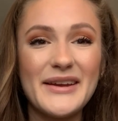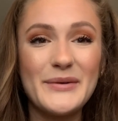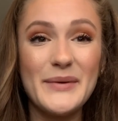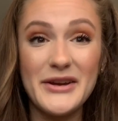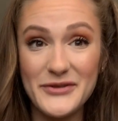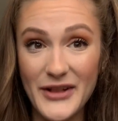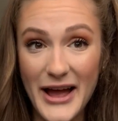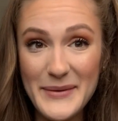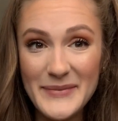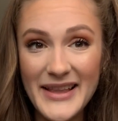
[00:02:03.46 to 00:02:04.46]
We could fly
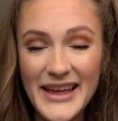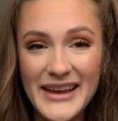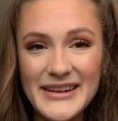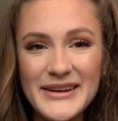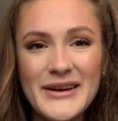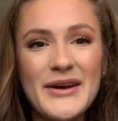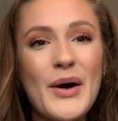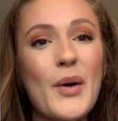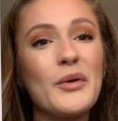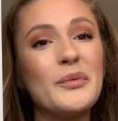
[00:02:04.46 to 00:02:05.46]
a plane,
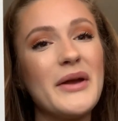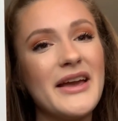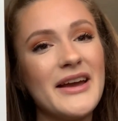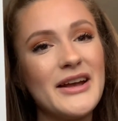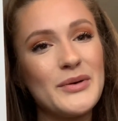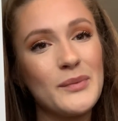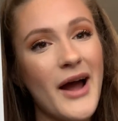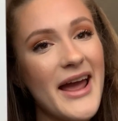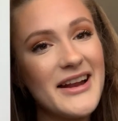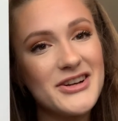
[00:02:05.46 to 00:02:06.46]
or we could
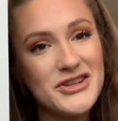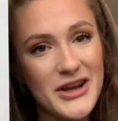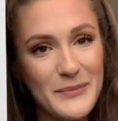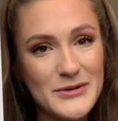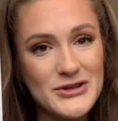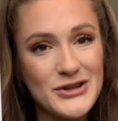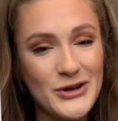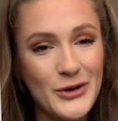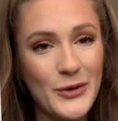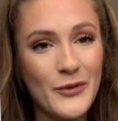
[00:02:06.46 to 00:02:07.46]
ride a ship
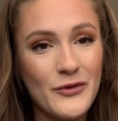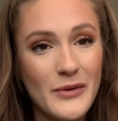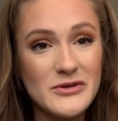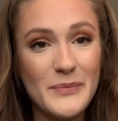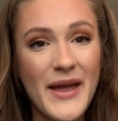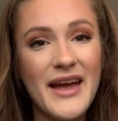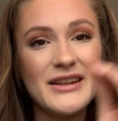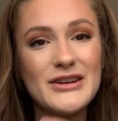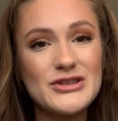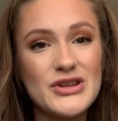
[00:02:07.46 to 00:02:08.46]
from
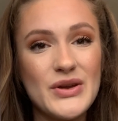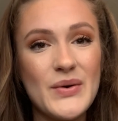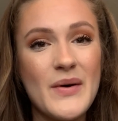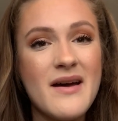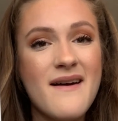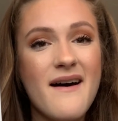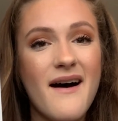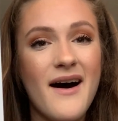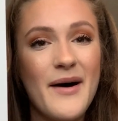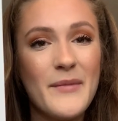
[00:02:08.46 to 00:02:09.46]
Japan to
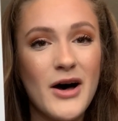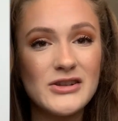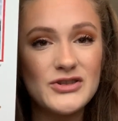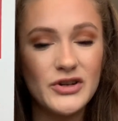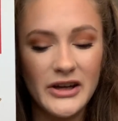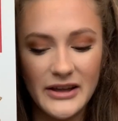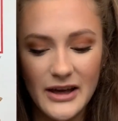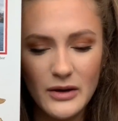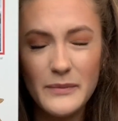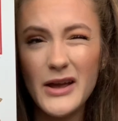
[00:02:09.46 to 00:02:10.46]
Australia.
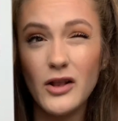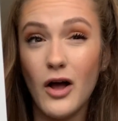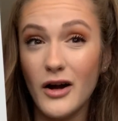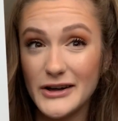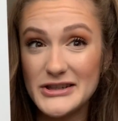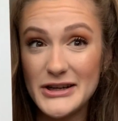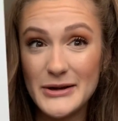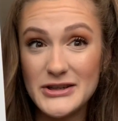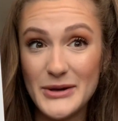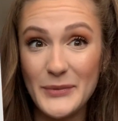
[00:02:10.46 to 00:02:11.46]
It'd be a long
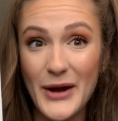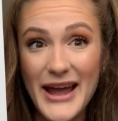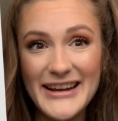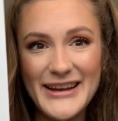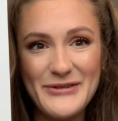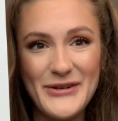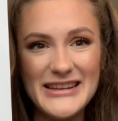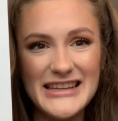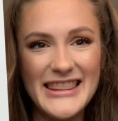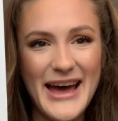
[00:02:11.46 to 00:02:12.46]
ship ride if we
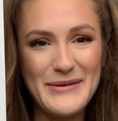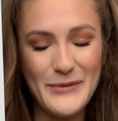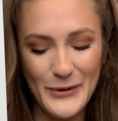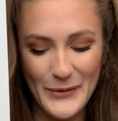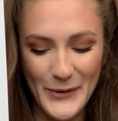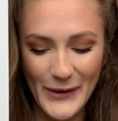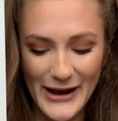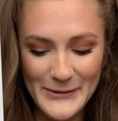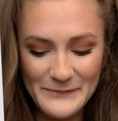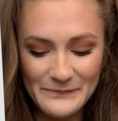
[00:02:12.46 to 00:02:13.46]
did that, or a boat ride.